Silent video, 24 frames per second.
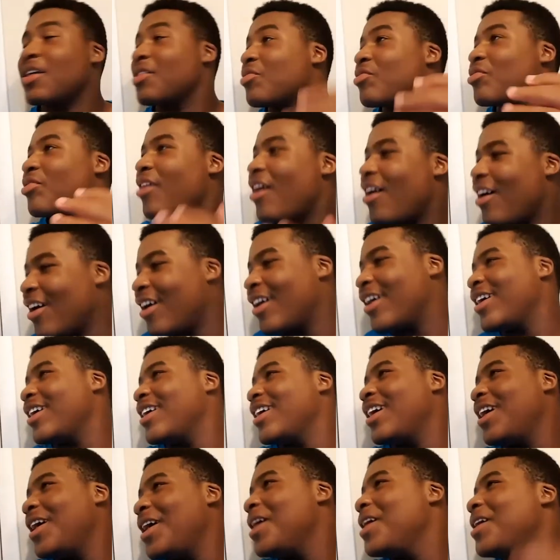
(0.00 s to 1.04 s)
I thought
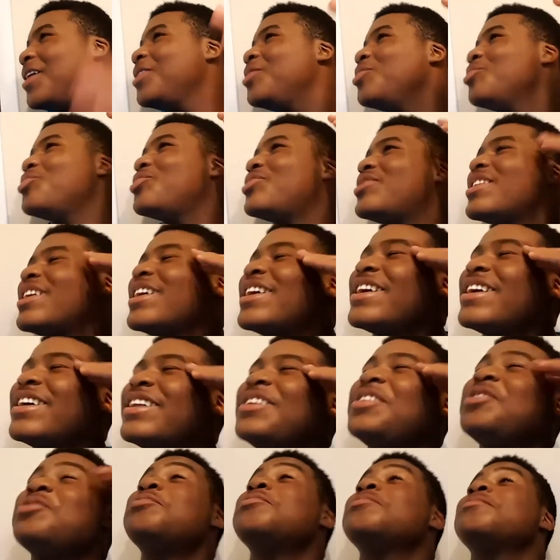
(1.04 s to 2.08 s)
you said
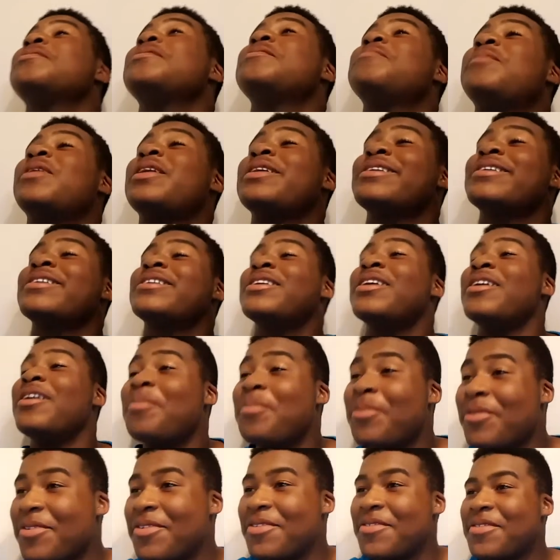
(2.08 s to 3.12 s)
you only bought a
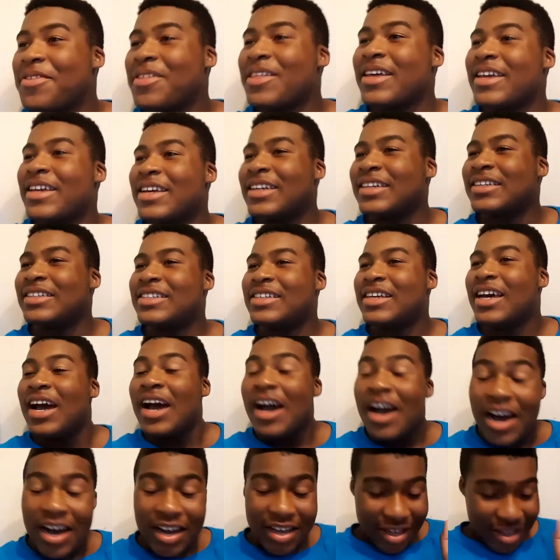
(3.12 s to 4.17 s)
couple of things.
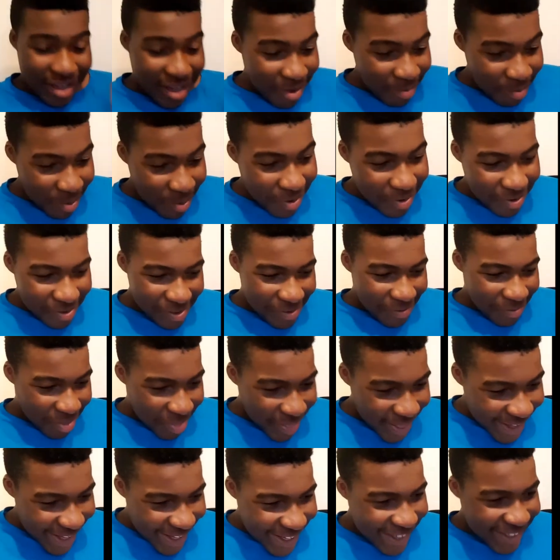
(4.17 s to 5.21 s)
A couple of
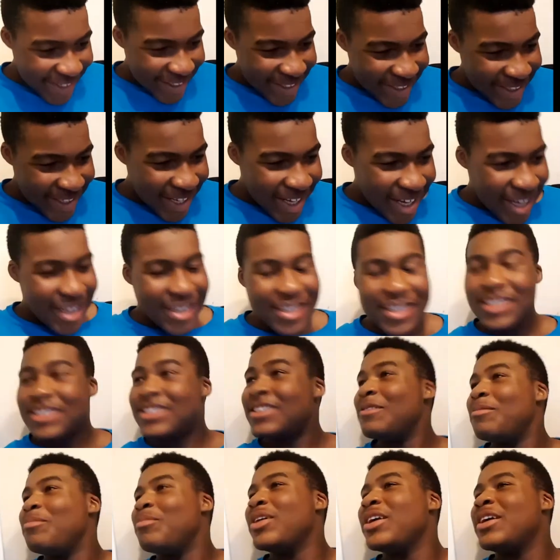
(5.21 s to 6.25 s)
things
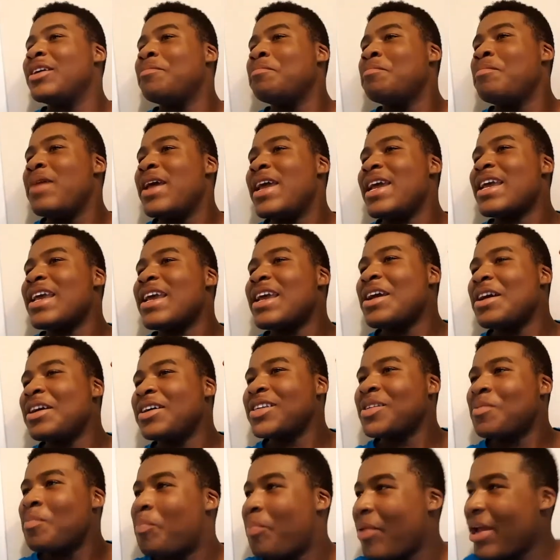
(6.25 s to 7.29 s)
doesn't mean making
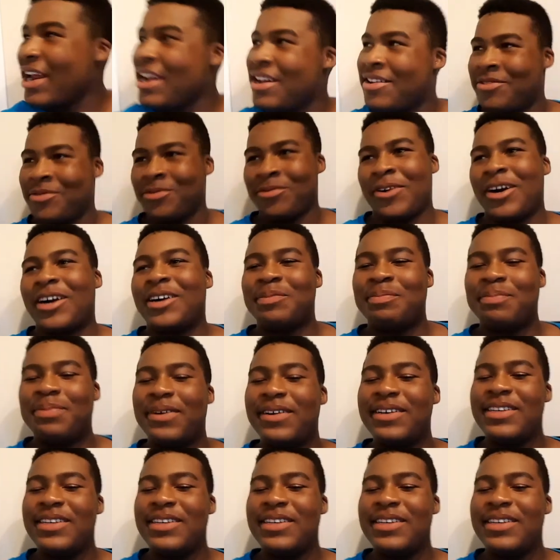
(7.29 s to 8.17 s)
us bankrupt.